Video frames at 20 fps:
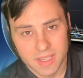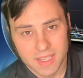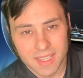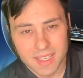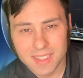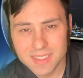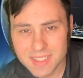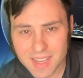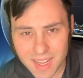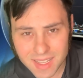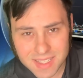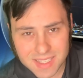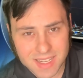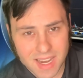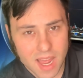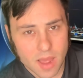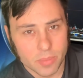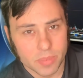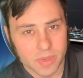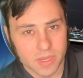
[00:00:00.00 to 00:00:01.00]
He's not
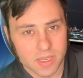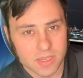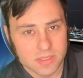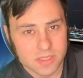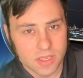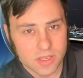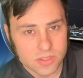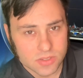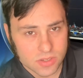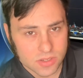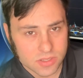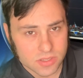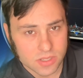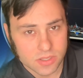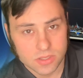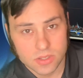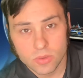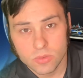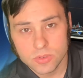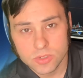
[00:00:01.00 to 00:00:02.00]
stopping. His interest
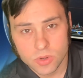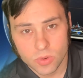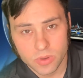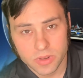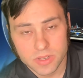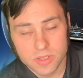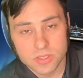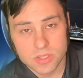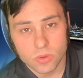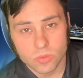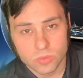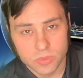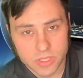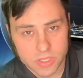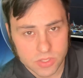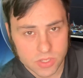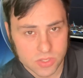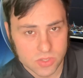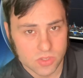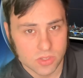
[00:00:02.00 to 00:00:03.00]
in Dogecoin is only
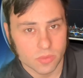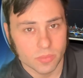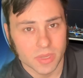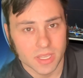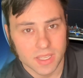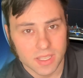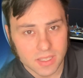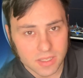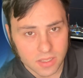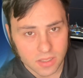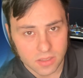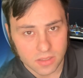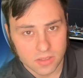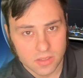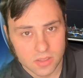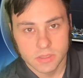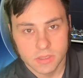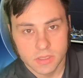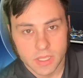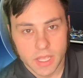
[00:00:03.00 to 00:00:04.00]
just the beginning
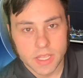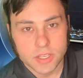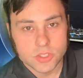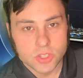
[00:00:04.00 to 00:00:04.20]
and